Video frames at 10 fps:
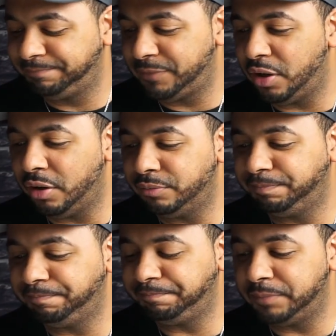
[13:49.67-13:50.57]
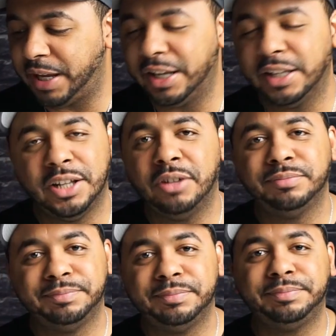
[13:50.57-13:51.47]
You know, it, no,
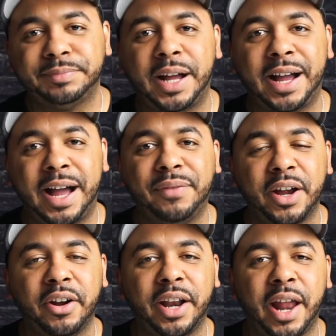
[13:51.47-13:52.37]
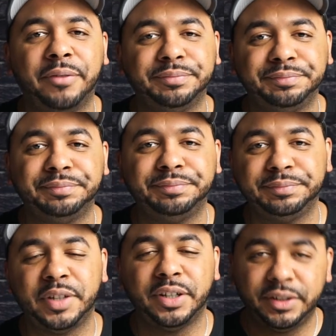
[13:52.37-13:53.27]
I, I figured it out.
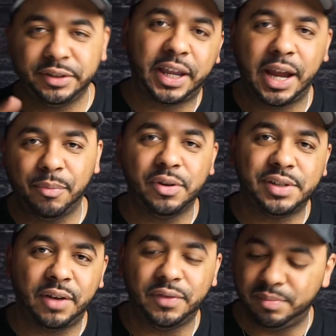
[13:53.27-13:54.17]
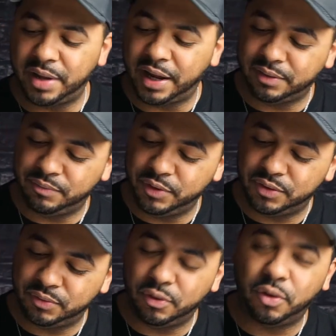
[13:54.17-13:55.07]
The, the camera itself is black,
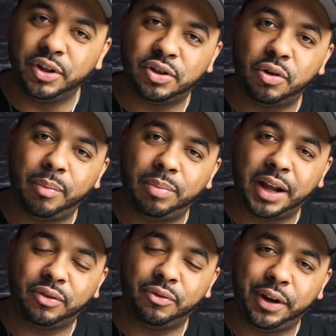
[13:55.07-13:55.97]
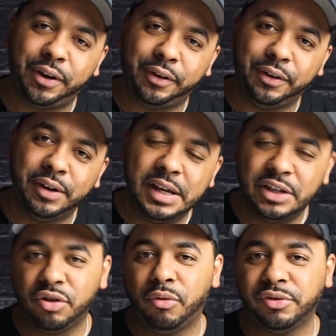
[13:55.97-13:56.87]
which will only show up black through here.
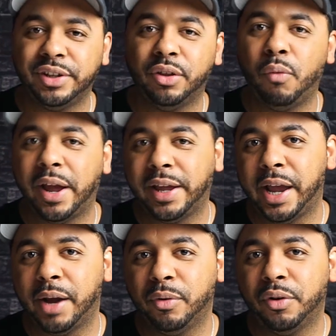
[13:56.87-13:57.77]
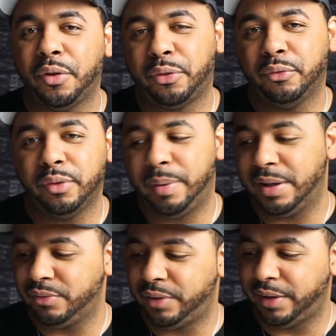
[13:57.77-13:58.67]
So you won't see the white camera through the
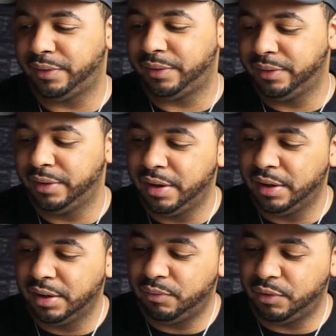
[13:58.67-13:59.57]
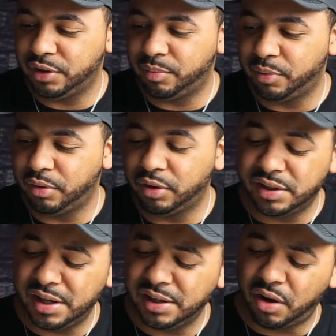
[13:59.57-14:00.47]
pencil case, which is pretty good. This
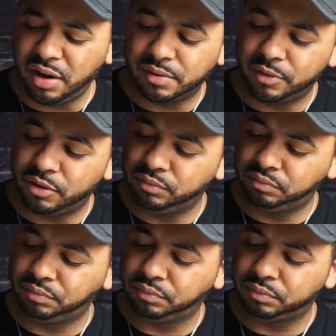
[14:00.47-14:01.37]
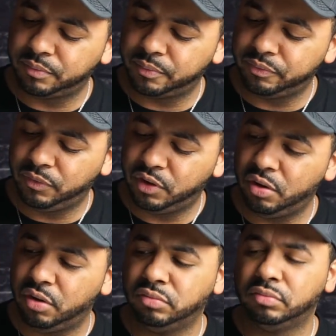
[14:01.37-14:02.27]
thing's awesome though, you know?